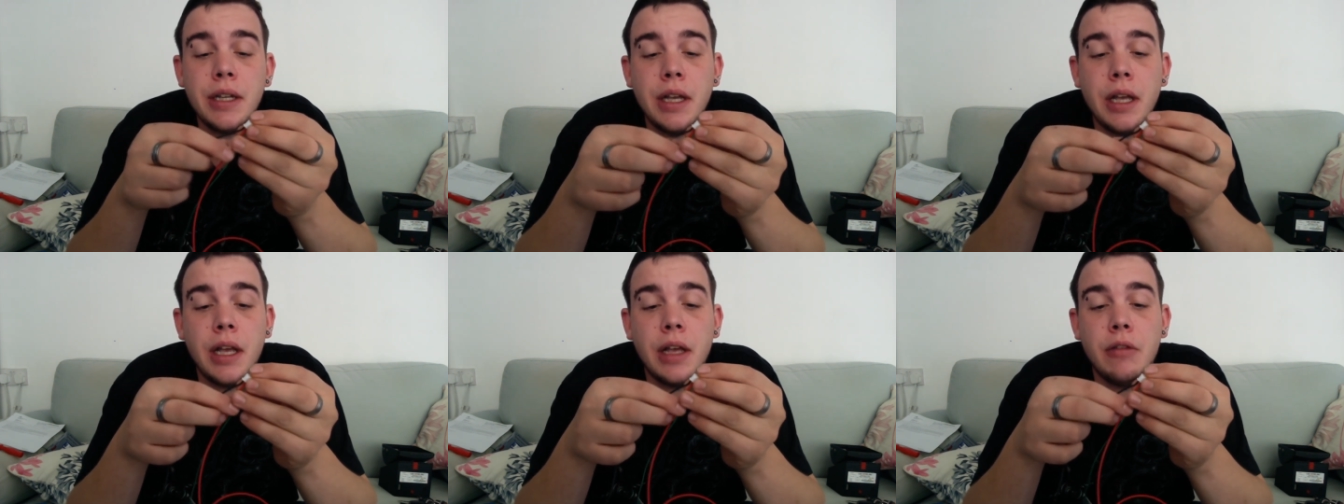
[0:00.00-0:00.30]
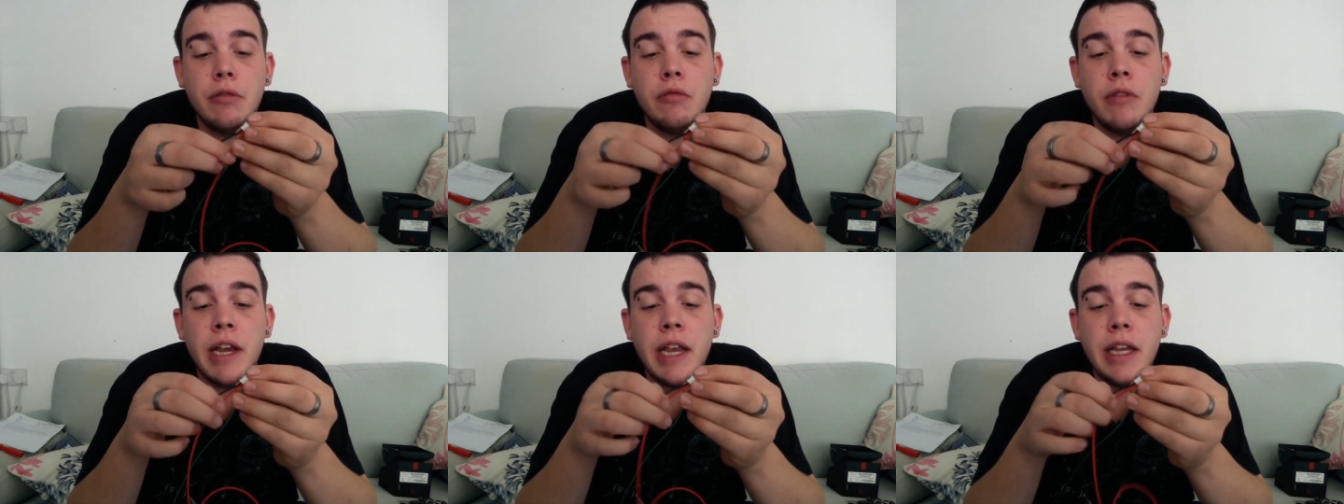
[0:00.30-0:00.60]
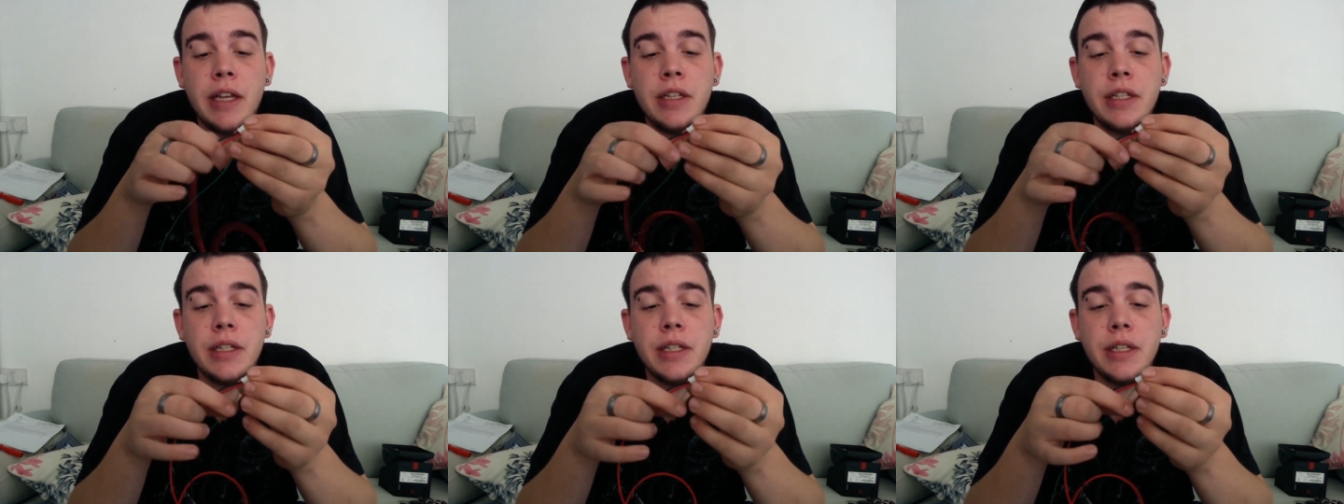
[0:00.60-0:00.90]
a
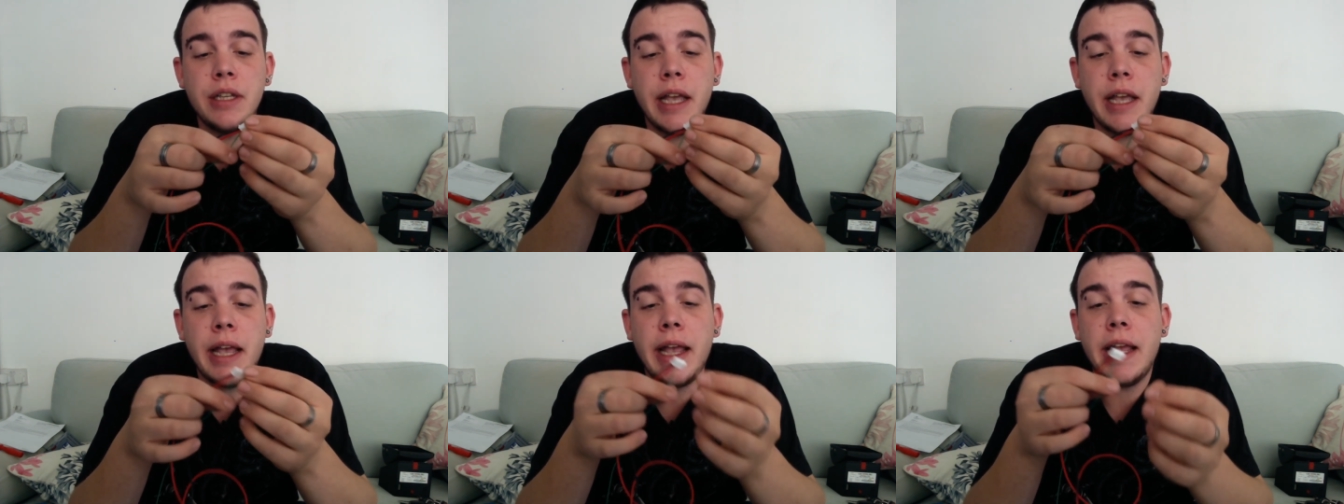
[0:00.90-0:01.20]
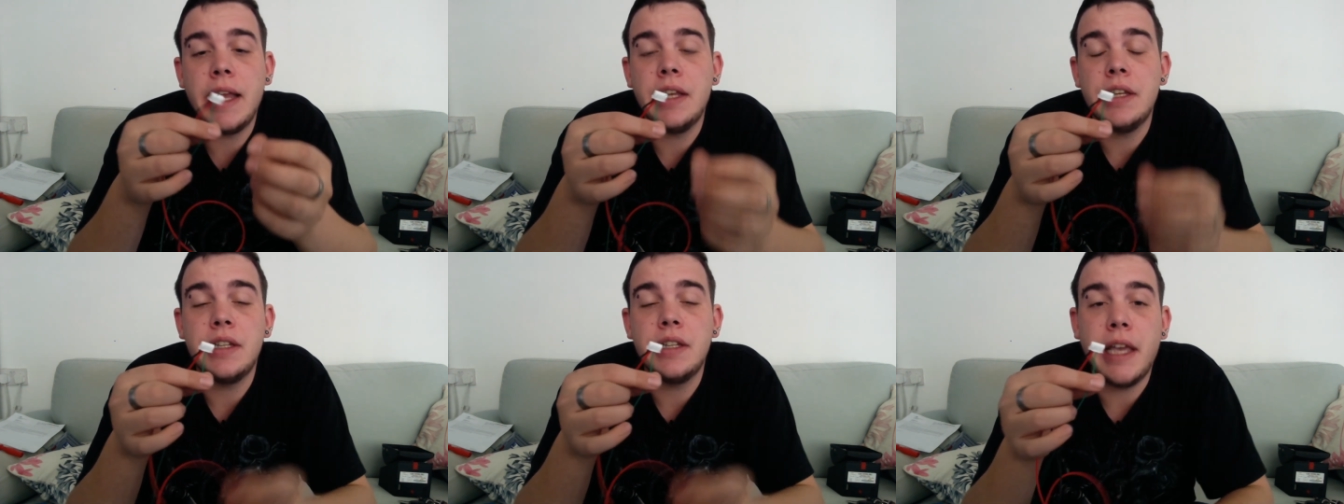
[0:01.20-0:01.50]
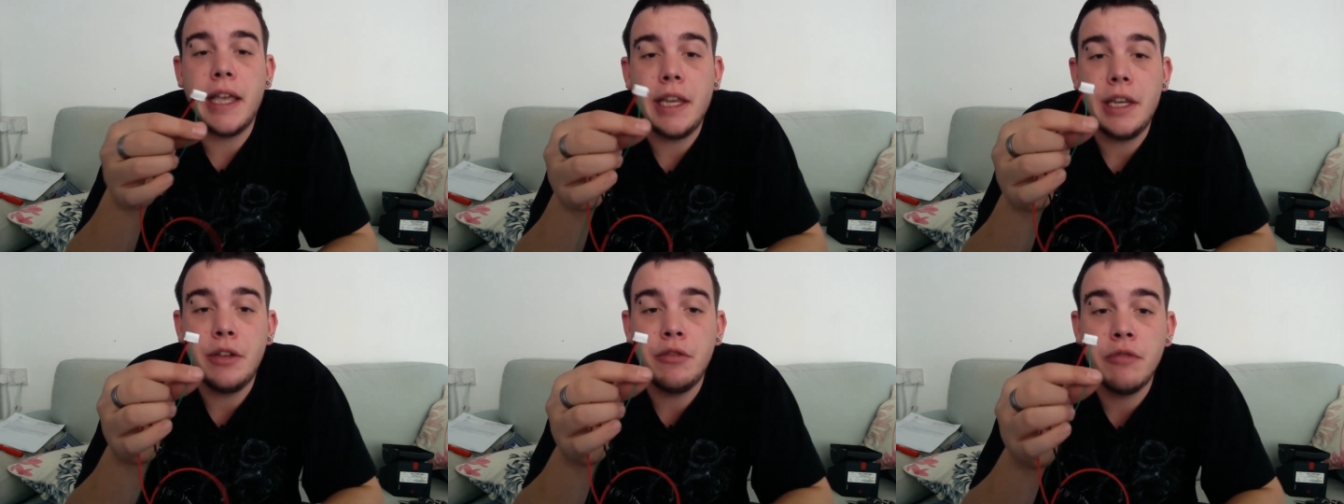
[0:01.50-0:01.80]
red, and
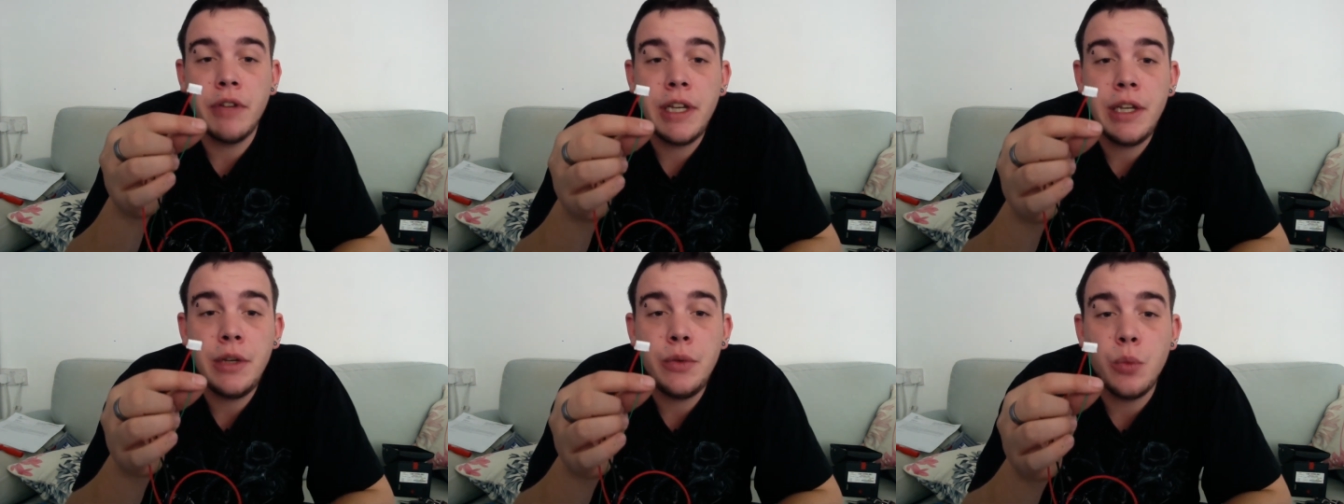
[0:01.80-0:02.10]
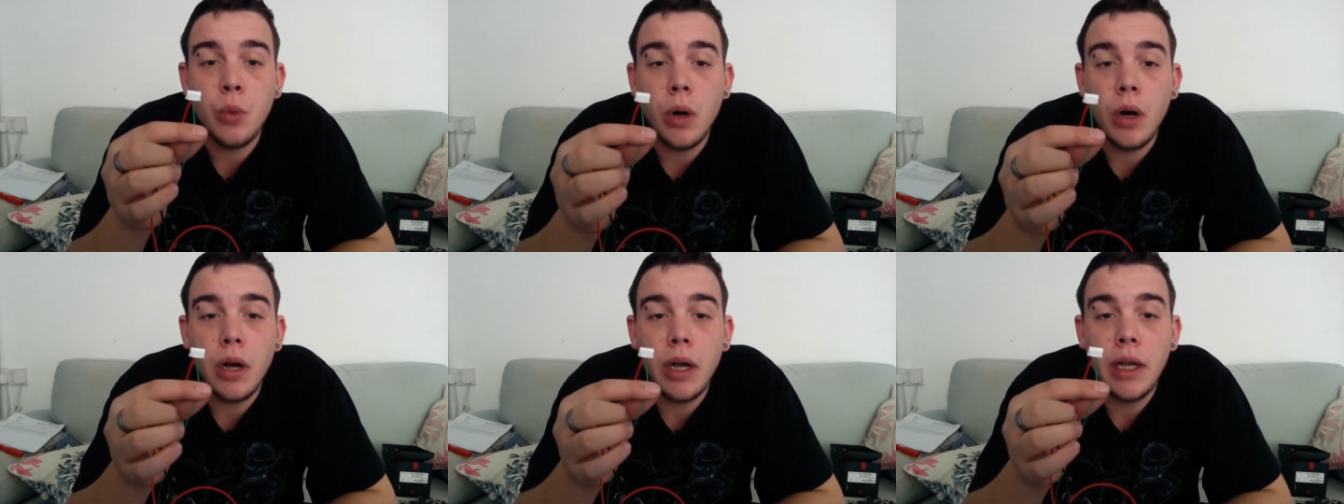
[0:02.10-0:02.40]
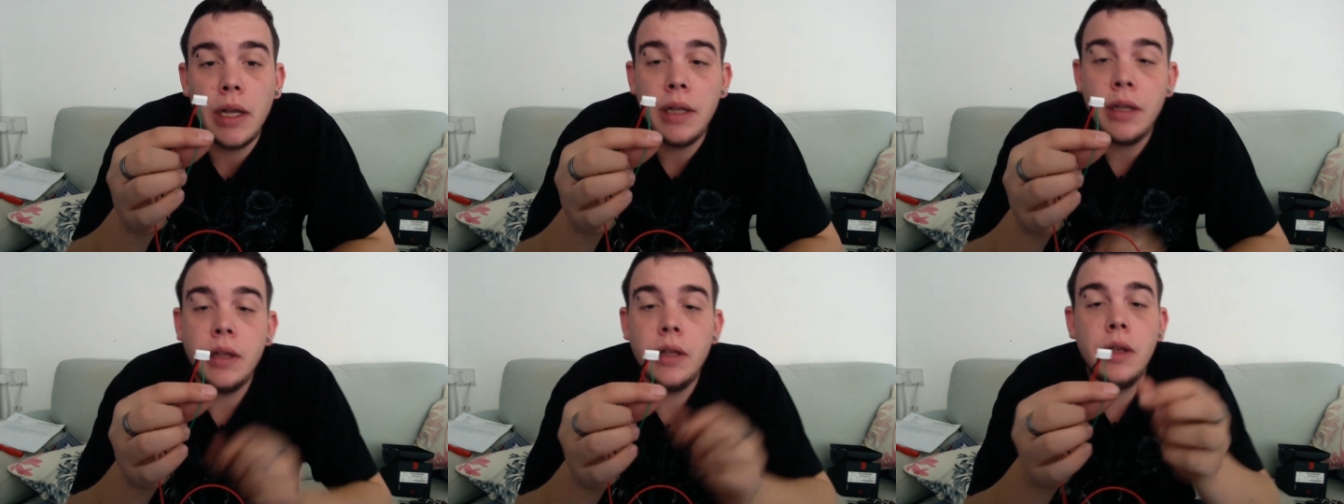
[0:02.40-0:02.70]
a green
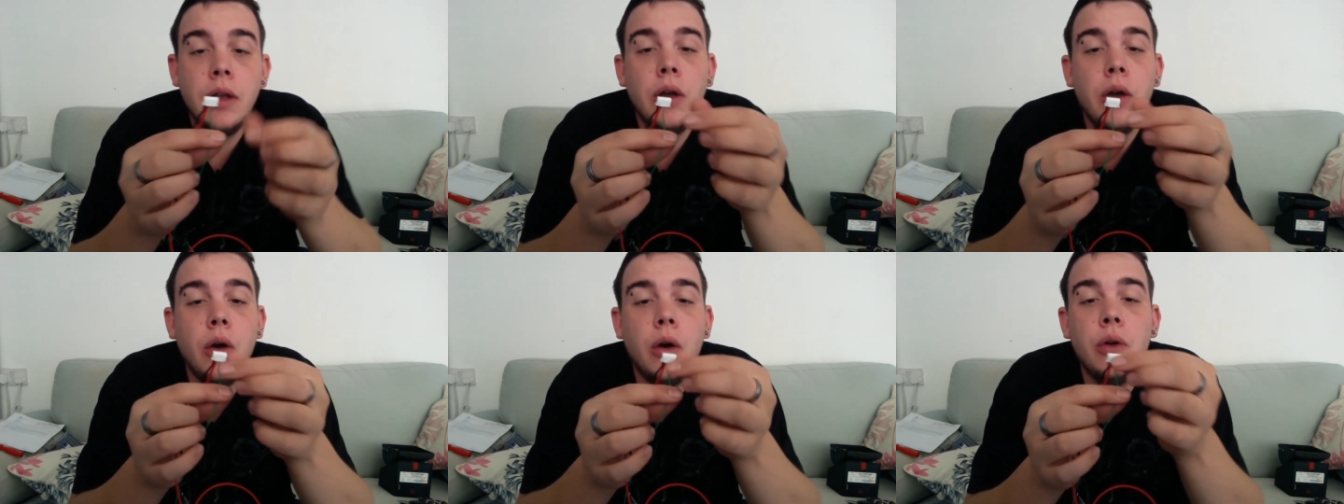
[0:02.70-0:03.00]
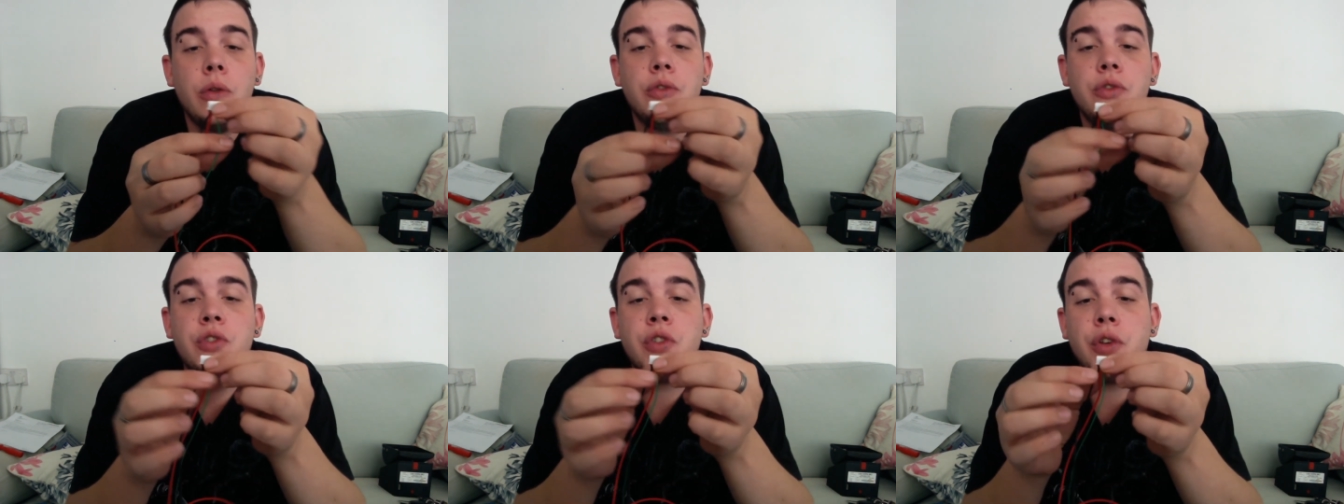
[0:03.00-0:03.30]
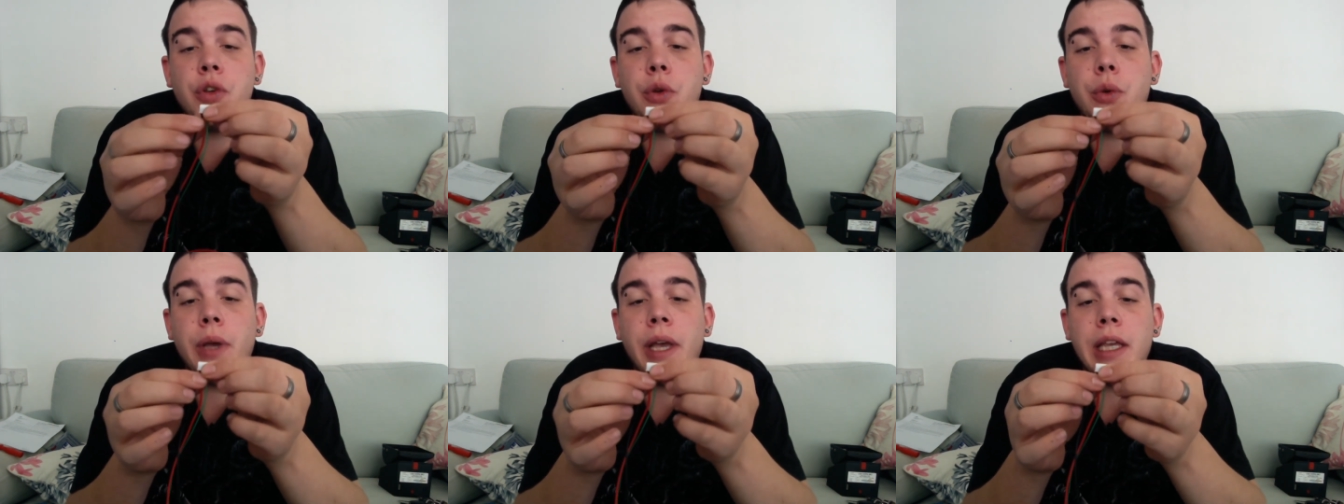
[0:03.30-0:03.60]
wire
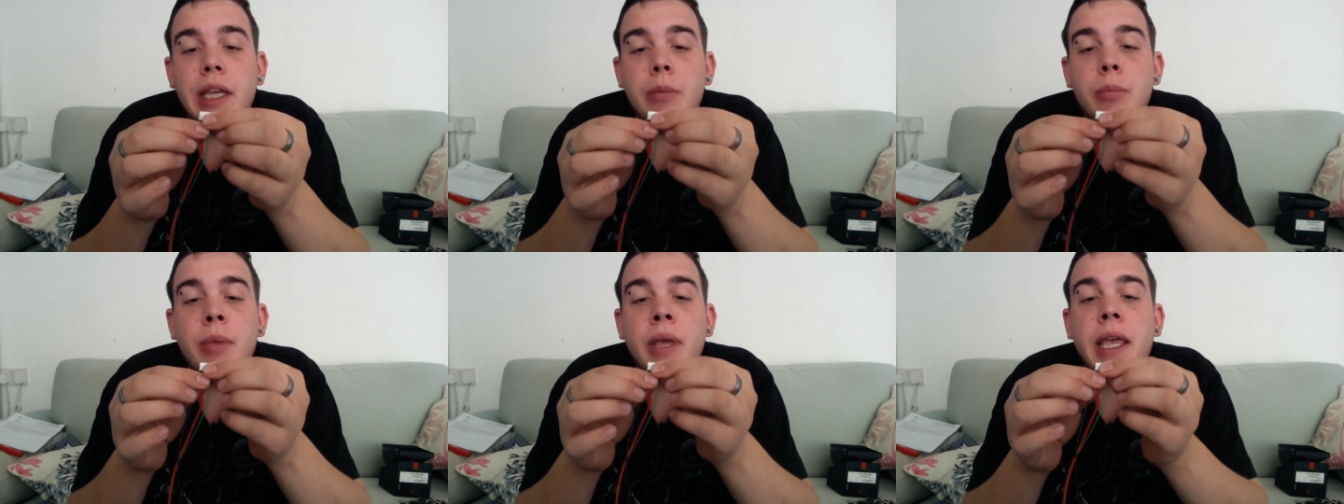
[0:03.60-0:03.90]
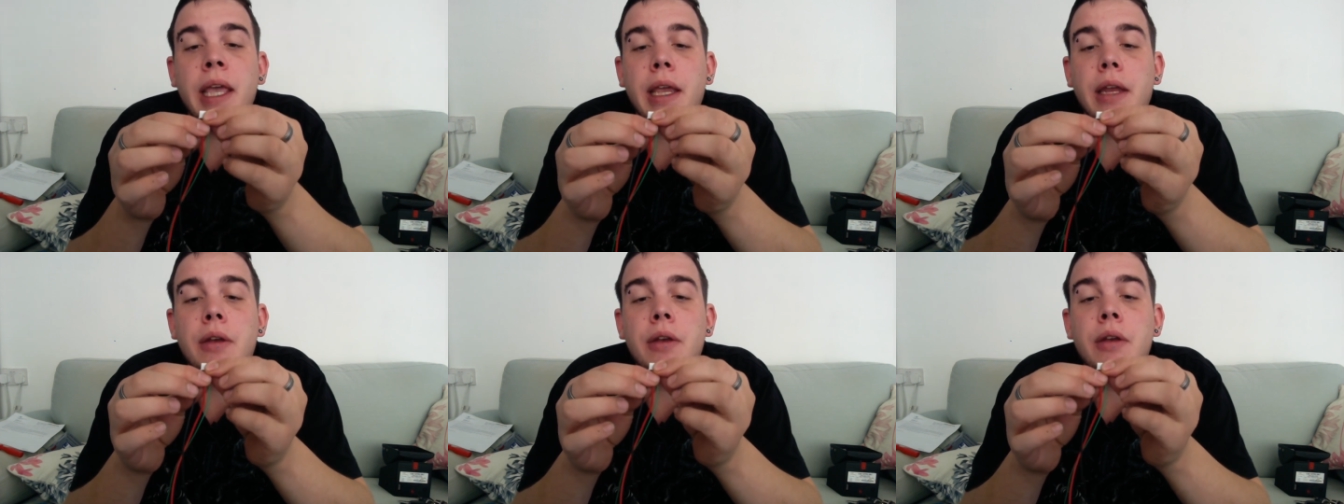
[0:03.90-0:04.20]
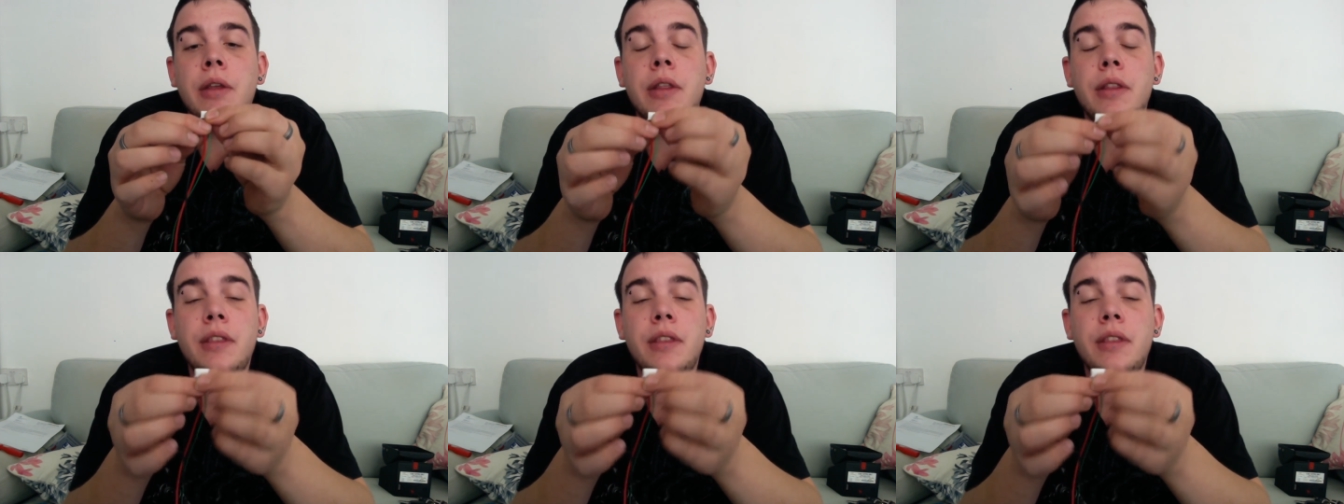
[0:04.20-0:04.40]
onto a pin.